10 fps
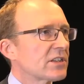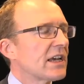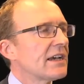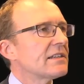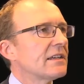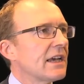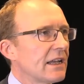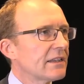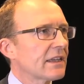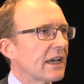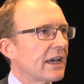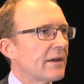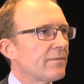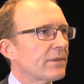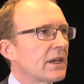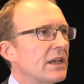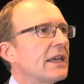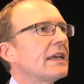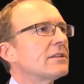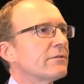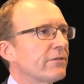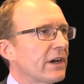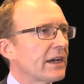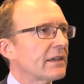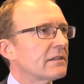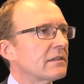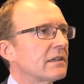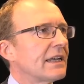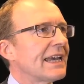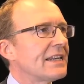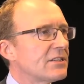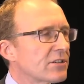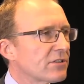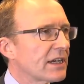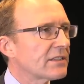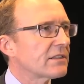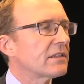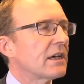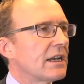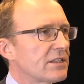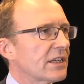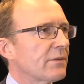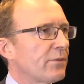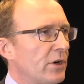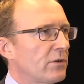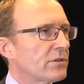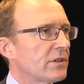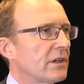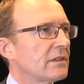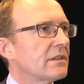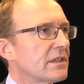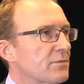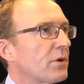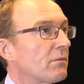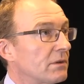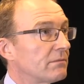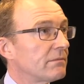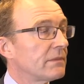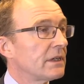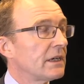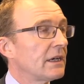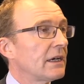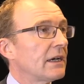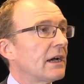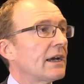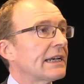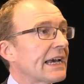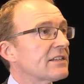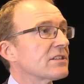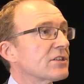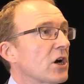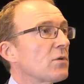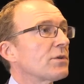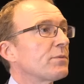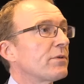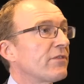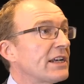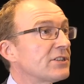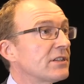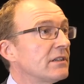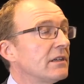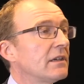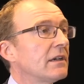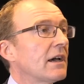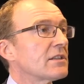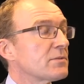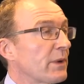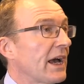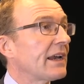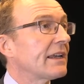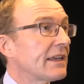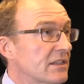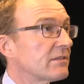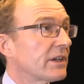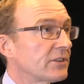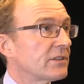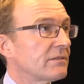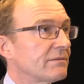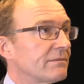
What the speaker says: Society and healthcare need to find an integrated, holistic approach to this problem. And it has to start with prevention and span intervention.